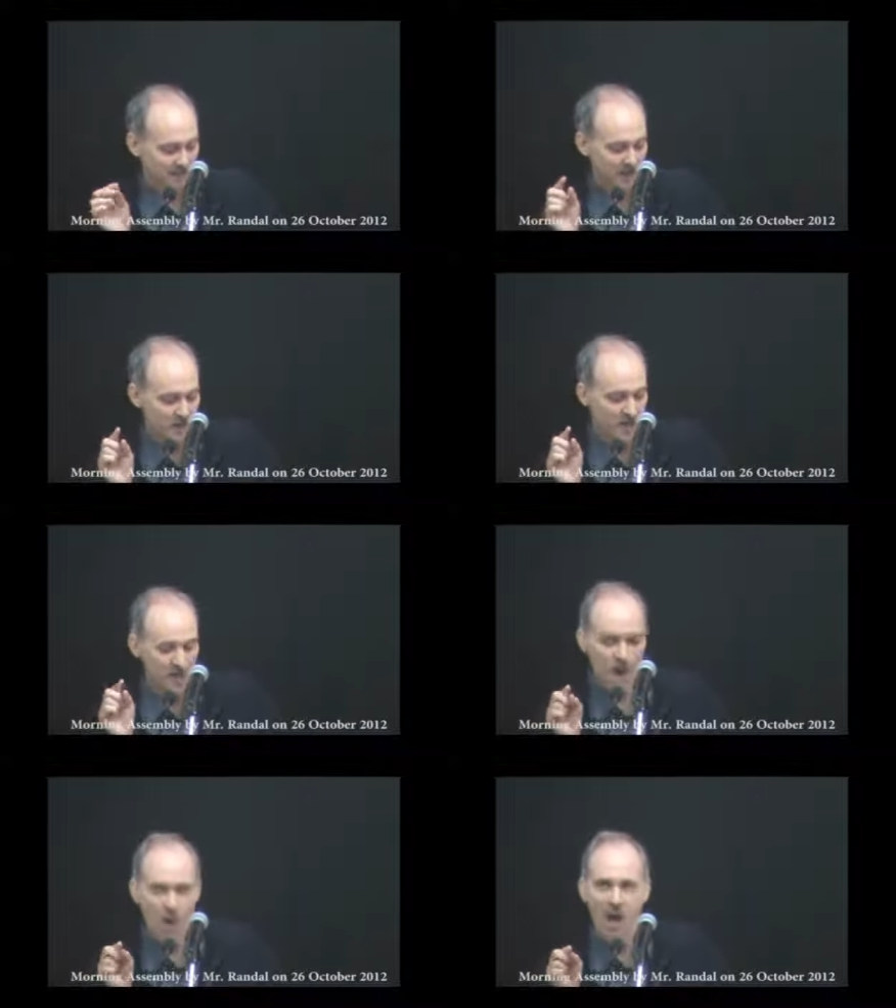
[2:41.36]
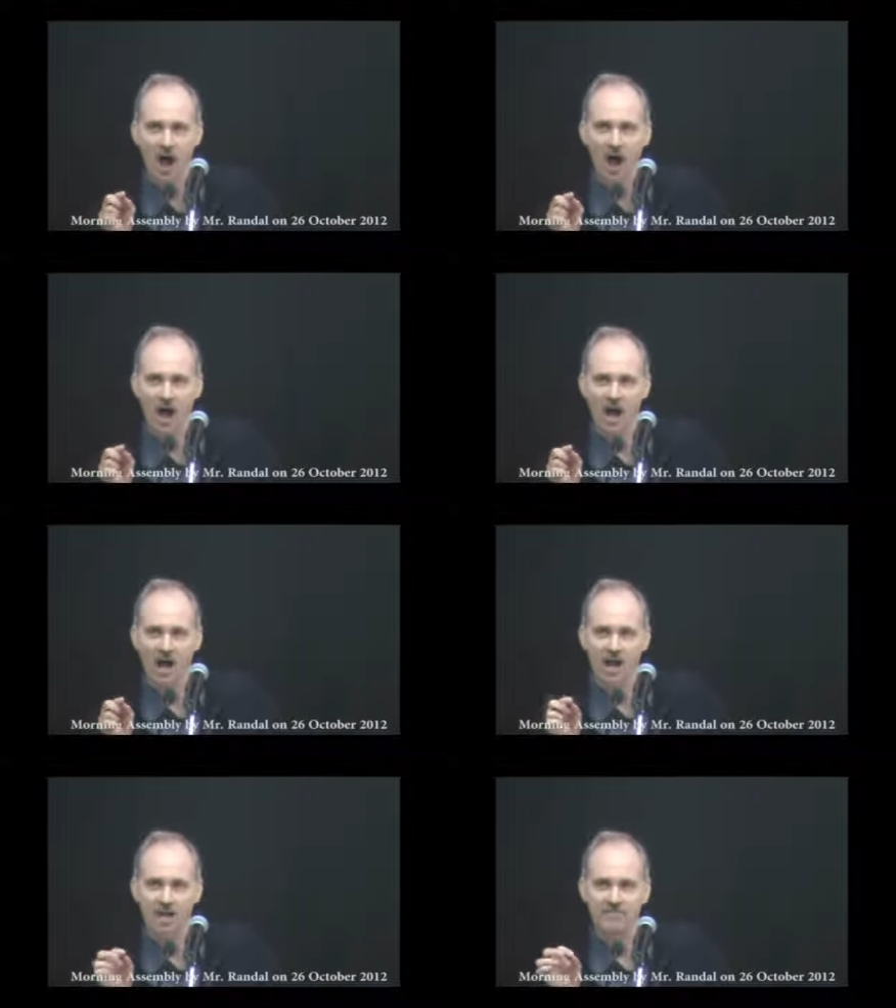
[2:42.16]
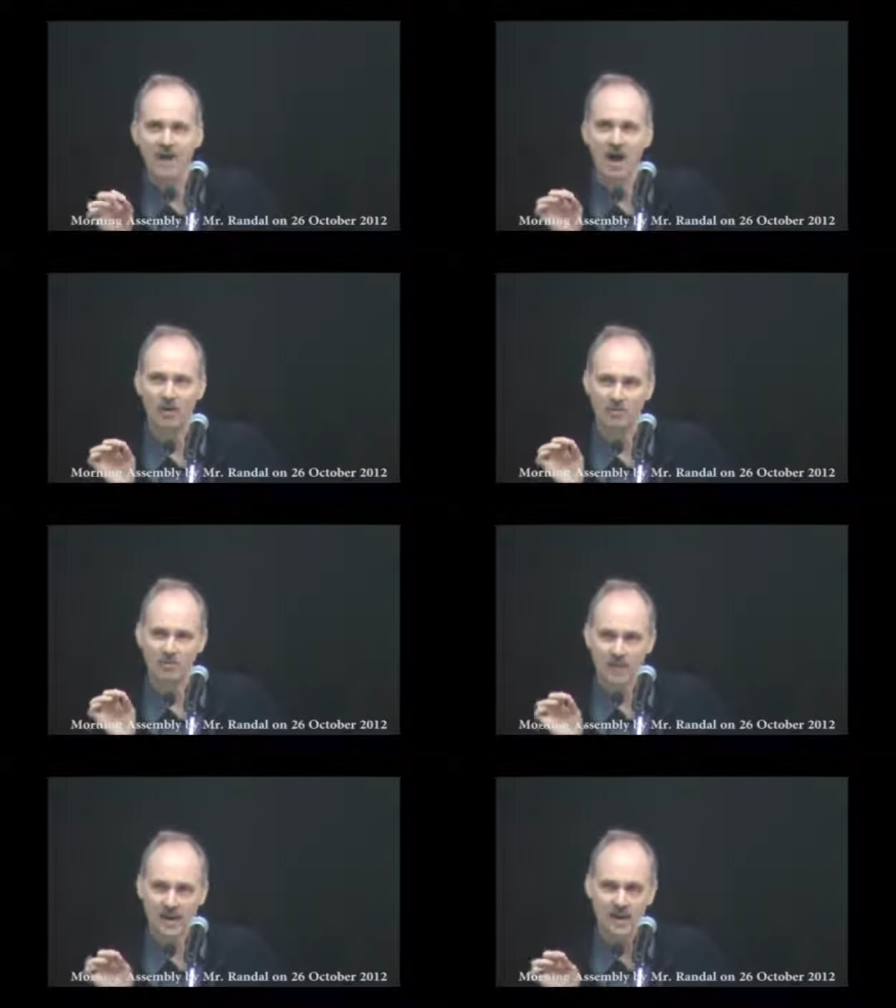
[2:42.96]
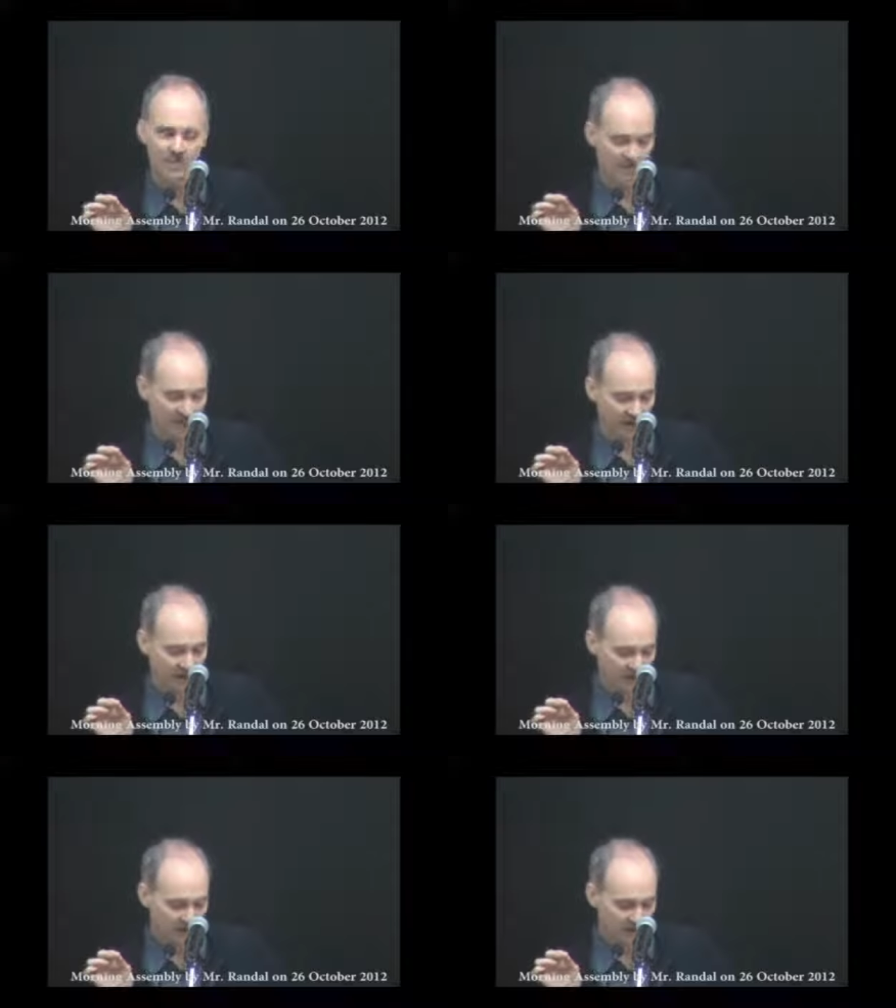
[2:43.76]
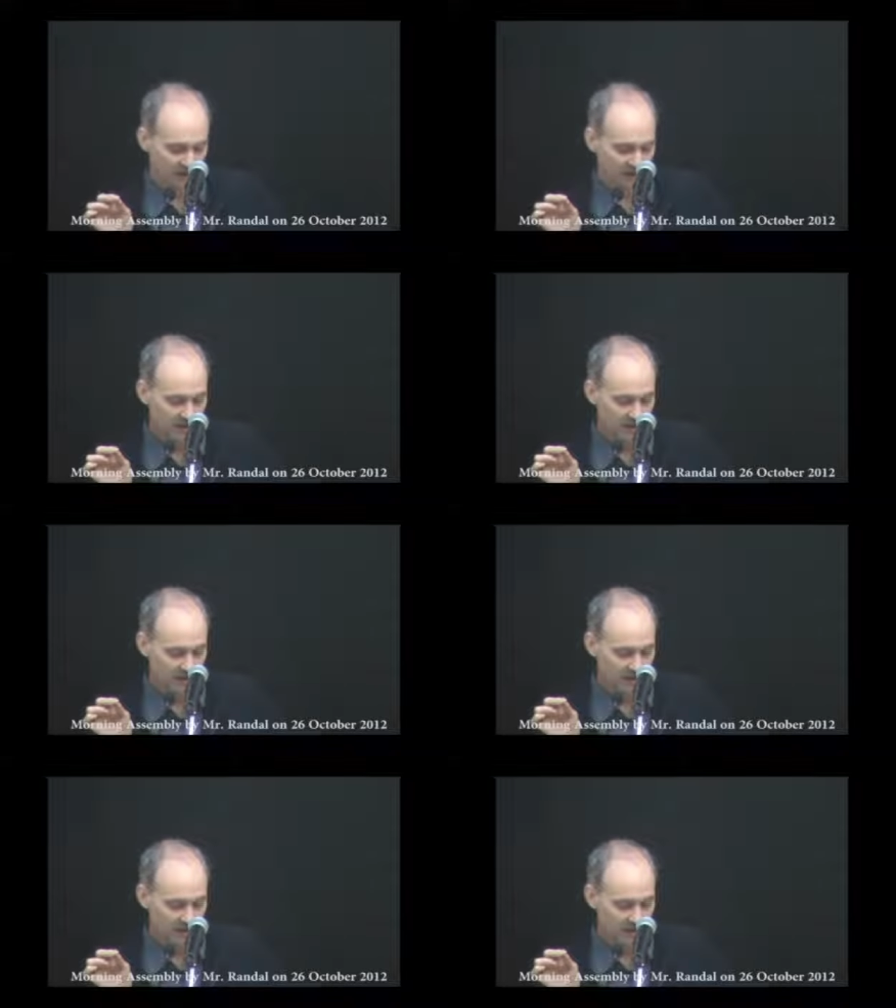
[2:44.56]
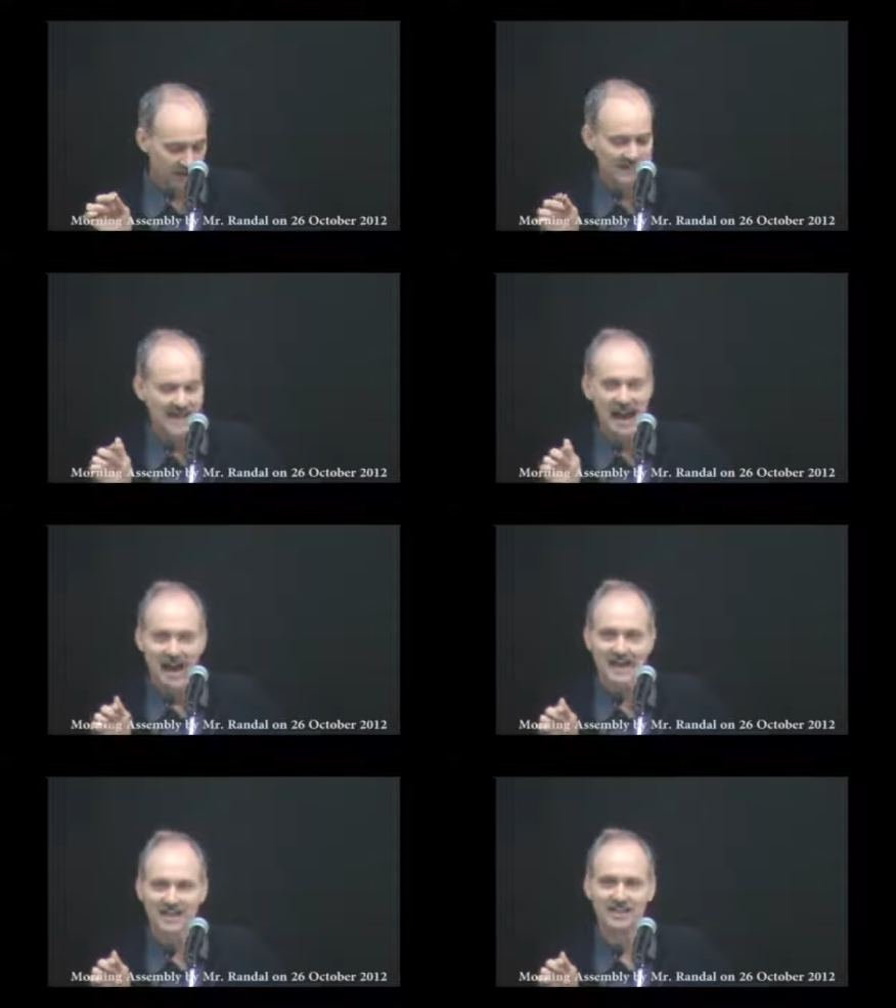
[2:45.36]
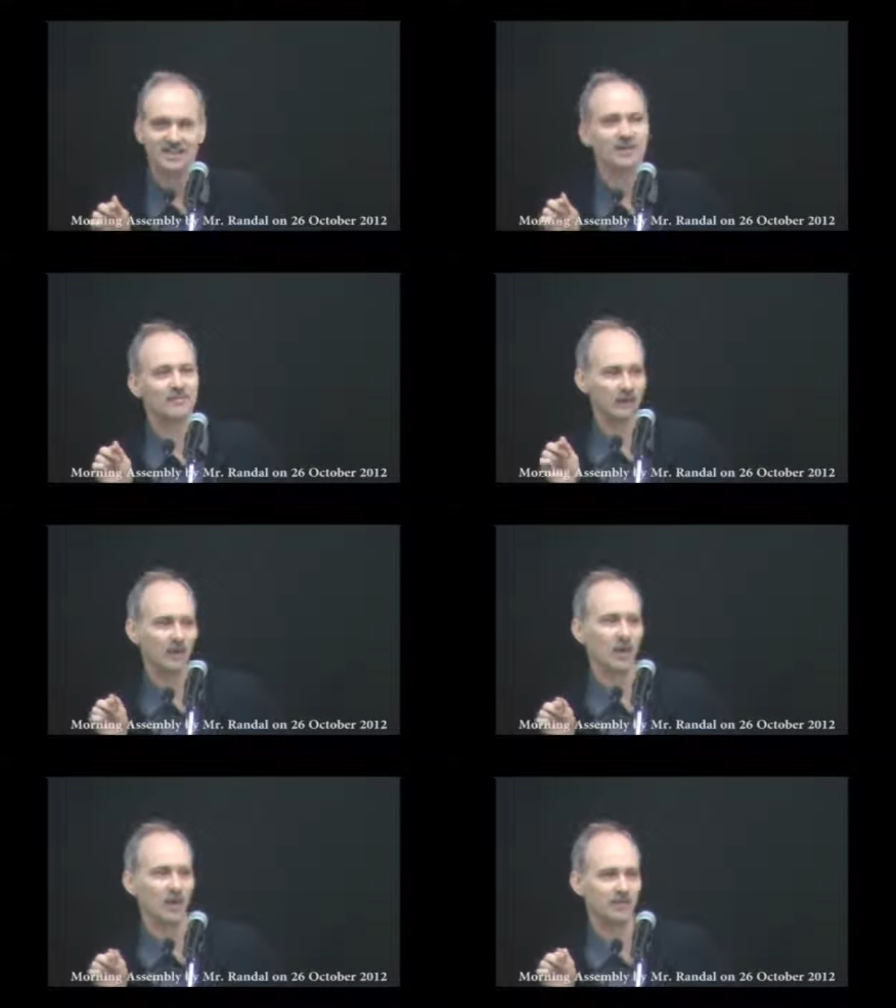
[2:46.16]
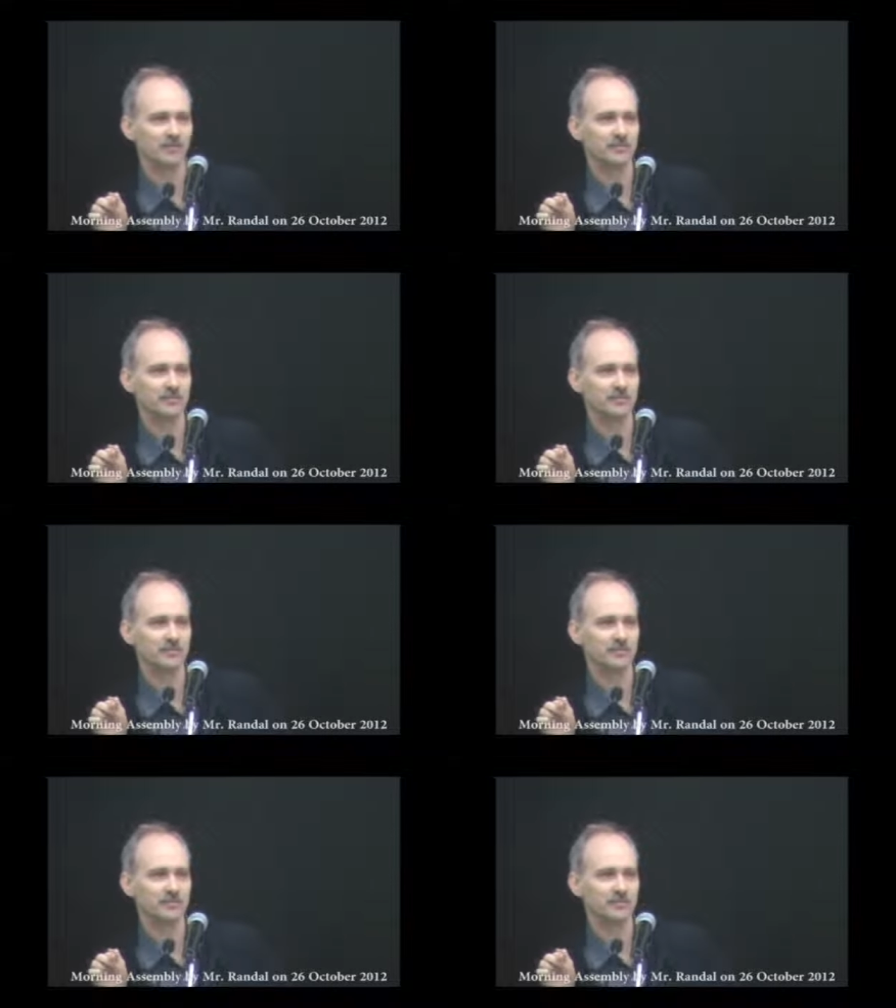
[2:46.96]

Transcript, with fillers: But Noah found favor in the eyes of the Lord.